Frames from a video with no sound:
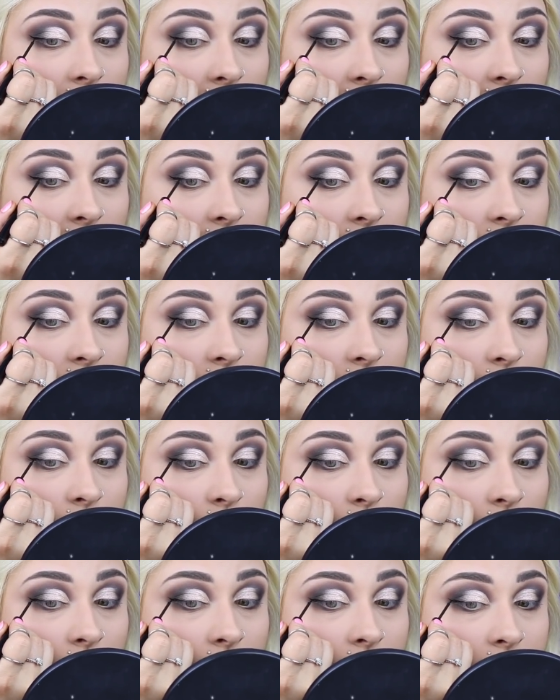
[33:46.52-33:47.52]
I have to do
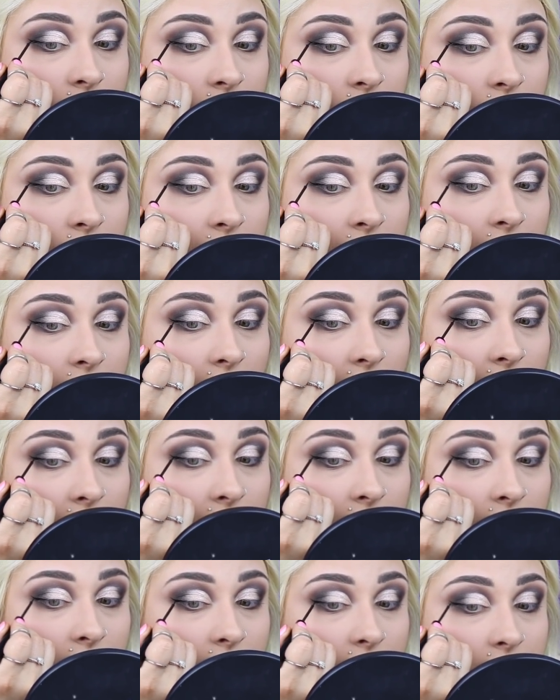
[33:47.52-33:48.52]
more of a straight
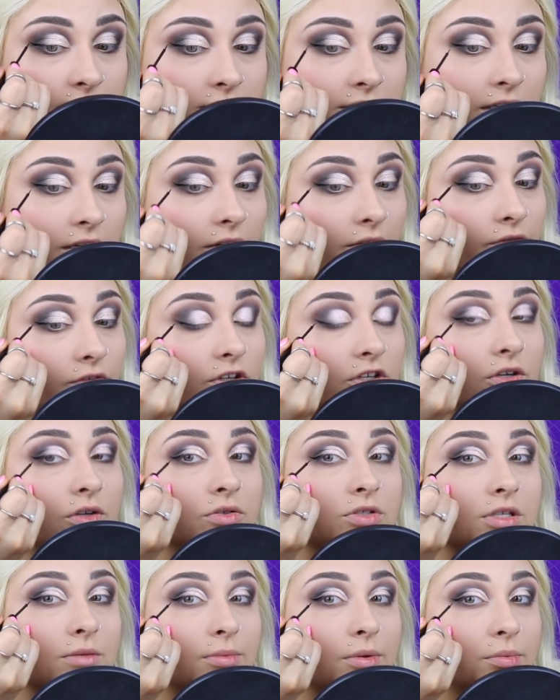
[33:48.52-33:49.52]
line instead of, you
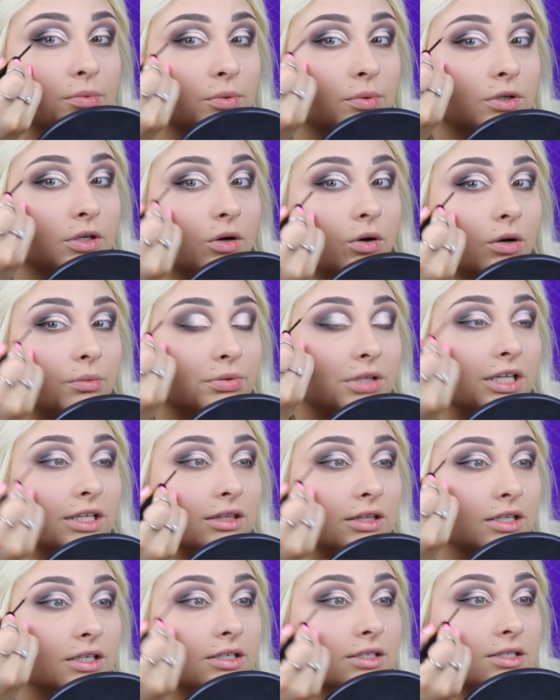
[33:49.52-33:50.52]
know, some people would go up
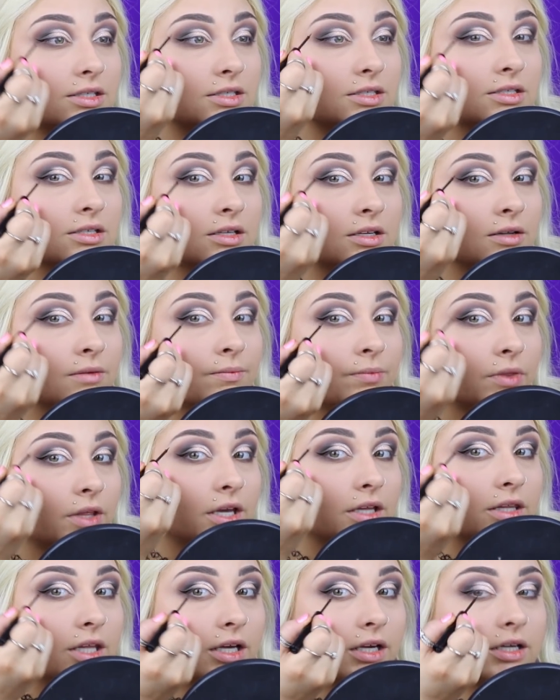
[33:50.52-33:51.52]
like this
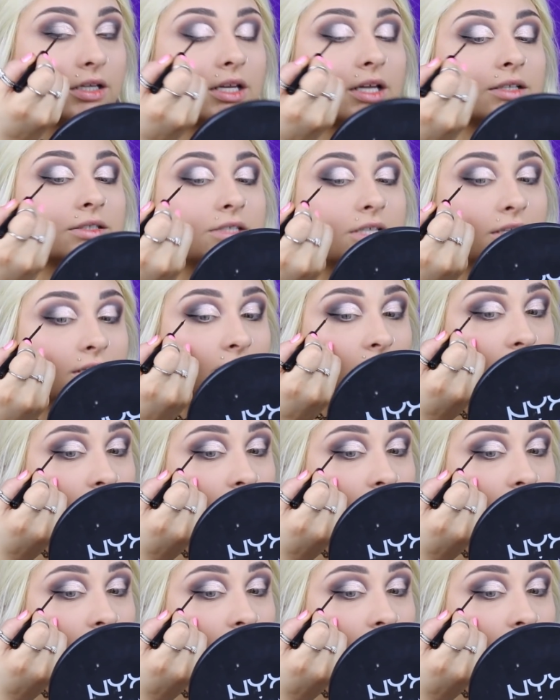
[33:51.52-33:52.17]
and then connect it.